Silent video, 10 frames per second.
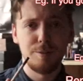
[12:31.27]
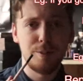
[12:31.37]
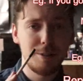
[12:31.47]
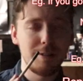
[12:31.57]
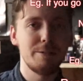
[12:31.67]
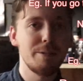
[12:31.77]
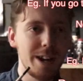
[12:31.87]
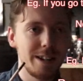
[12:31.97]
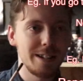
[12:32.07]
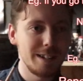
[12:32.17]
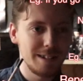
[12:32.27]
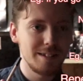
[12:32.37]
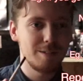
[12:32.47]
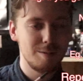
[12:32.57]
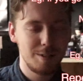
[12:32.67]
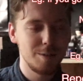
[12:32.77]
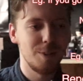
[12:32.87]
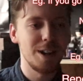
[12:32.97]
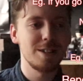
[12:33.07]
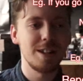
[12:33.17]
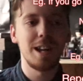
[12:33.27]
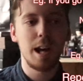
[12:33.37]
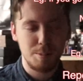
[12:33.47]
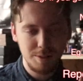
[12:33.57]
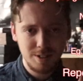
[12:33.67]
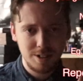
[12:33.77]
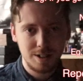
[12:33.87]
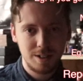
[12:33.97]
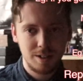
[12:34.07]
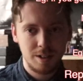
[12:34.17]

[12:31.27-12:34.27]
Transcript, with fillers: Very rare that that eventually happens,